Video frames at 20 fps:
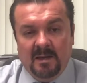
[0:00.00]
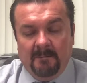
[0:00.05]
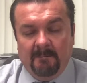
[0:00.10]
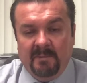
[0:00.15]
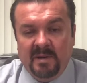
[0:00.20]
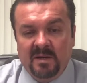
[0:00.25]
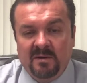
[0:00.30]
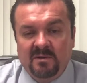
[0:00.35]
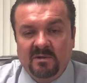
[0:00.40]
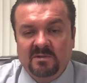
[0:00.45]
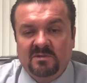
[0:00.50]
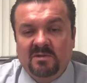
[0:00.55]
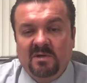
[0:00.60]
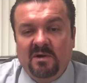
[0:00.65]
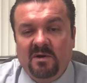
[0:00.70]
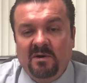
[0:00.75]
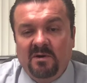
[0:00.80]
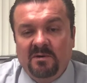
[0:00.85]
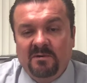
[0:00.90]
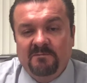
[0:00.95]
Bale et
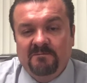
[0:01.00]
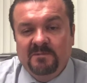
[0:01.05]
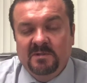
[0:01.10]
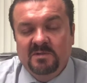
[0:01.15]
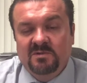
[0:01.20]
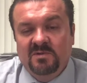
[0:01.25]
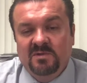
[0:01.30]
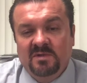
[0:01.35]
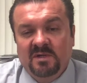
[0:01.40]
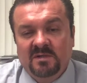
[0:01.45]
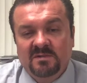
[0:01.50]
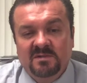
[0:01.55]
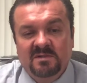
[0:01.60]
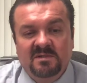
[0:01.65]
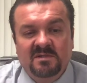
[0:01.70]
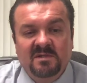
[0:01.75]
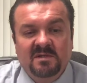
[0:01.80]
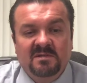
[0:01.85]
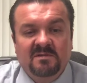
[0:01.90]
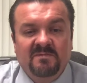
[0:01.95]
al. In
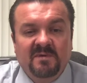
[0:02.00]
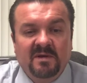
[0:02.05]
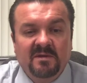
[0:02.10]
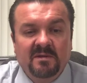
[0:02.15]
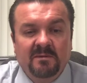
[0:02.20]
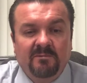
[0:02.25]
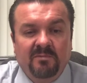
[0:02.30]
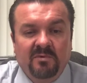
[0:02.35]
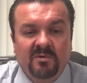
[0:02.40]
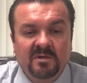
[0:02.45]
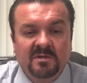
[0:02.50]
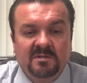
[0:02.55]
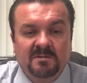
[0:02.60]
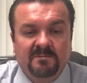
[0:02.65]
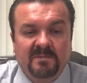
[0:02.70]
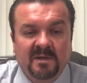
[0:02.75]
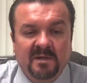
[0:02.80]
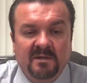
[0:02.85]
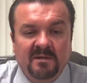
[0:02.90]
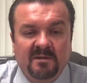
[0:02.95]
2006 found that boys
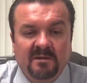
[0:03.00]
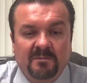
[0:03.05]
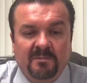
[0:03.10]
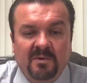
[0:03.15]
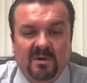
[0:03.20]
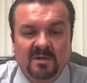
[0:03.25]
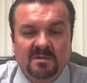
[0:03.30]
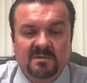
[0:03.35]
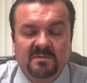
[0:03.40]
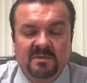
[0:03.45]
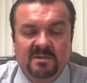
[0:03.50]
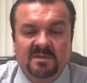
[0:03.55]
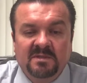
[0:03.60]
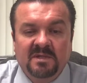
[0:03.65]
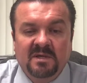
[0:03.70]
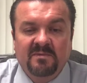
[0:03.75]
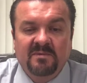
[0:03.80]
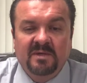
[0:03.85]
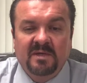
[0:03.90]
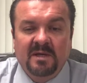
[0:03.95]
spent approximately
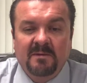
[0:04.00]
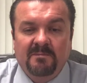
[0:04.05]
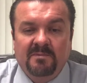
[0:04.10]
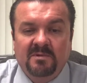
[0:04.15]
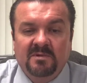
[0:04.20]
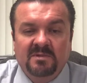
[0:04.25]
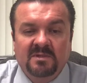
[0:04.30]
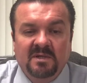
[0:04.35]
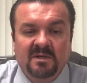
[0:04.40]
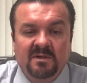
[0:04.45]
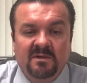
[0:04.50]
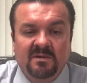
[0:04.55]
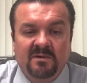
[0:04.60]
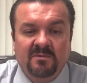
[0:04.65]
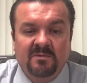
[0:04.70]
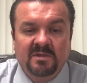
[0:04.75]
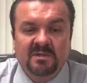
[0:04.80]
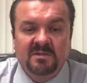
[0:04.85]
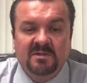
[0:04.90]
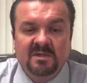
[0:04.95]
78% of their
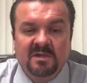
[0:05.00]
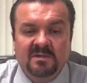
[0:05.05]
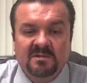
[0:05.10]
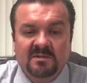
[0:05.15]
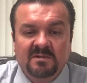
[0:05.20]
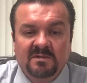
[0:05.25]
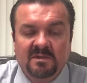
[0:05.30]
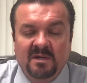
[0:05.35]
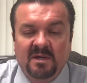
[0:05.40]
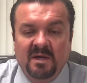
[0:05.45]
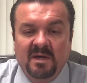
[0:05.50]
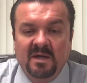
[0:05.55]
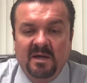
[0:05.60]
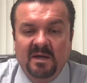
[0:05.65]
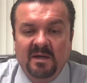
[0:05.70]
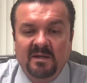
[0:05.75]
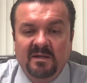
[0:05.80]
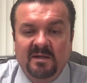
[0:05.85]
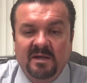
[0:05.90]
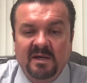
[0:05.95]
recess
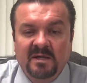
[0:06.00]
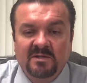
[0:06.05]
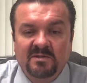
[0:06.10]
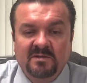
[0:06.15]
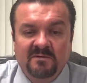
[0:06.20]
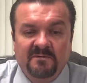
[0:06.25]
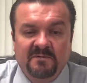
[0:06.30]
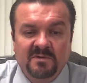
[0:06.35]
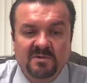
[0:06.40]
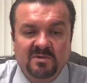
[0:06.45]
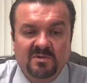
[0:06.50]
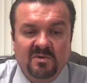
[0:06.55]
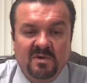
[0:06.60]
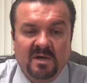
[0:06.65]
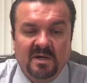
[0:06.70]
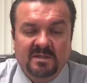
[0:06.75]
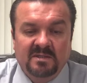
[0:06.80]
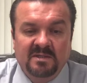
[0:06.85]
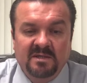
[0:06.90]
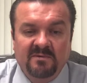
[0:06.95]
engaged in physical
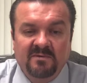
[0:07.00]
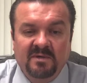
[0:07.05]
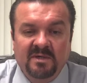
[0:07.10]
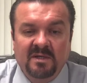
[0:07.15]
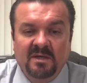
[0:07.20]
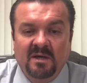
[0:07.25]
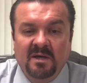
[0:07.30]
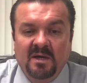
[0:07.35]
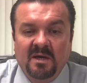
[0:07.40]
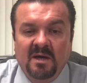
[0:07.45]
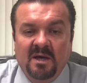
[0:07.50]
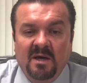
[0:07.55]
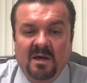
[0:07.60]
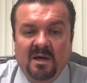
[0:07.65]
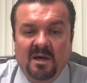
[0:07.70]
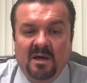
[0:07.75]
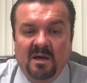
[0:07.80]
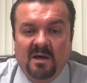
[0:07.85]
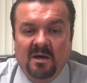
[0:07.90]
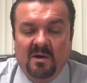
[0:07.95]
activity,
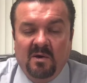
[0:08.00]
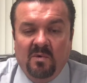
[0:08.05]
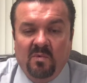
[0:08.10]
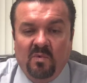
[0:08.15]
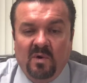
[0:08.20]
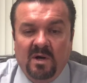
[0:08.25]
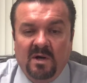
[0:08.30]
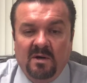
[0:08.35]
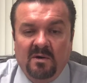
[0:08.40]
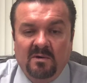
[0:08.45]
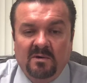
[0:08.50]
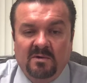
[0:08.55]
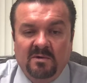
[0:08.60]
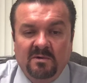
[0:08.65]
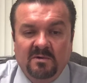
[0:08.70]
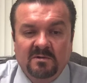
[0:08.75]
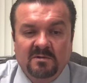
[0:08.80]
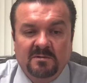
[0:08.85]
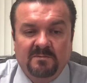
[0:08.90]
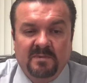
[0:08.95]
while
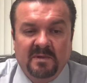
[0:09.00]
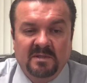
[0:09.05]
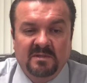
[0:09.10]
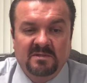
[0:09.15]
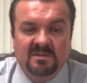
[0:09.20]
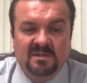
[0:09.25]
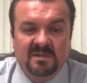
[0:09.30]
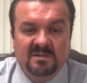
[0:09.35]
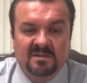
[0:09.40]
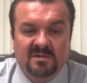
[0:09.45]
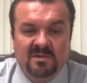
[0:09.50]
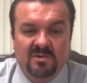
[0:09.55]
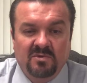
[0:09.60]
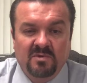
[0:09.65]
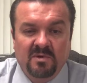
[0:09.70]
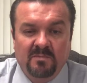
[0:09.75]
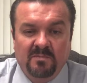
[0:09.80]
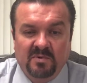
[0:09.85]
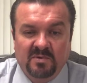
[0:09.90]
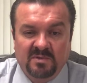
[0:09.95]
girls spent
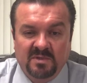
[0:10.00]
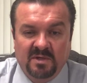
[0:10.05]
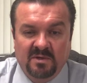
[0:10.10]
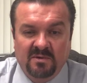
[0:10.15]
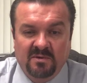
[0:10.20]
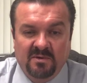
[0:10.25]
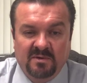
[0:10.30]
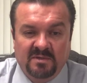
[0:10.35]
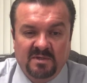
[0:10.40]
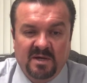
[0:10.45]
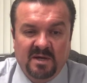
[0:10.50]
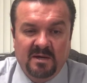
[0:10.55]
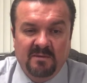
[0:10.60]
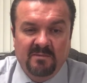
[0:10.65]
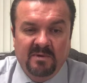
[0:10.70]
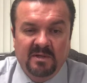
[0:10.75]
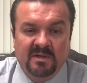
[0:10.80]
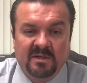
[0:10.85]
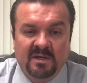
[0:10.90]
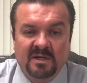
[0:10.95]
63% of their
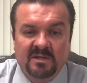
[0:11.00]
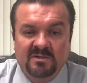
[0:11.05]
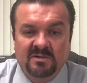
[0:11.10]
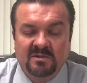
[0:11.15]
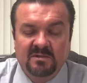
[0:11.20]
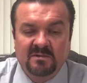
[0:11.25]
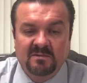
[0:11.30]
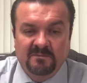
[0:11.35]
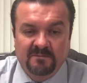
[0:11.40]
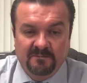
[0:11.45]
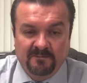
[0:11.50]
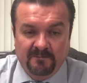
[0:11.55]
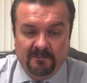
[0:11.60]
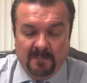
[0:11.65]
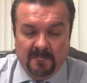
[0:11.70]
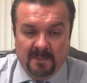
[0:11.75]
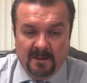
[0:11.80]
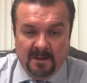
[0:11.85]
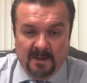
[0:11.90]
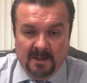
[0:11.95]
time
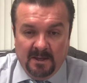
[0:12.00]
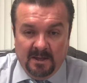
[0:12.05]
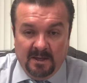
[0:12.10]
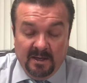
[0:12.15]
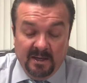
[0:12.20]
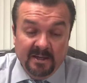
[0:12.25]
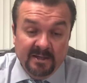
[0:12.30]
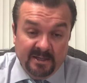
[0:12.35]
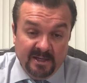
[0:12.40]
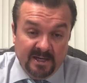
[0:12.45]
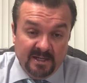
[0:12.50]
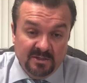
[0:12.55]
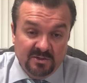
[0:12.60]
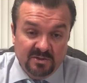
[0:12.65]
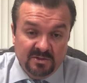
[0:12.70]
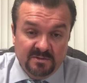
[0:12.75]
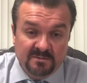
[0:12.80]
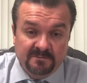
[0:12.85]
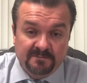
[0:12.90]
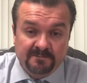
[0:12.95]

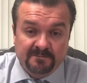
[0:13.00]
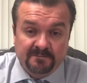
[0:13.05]
engaged.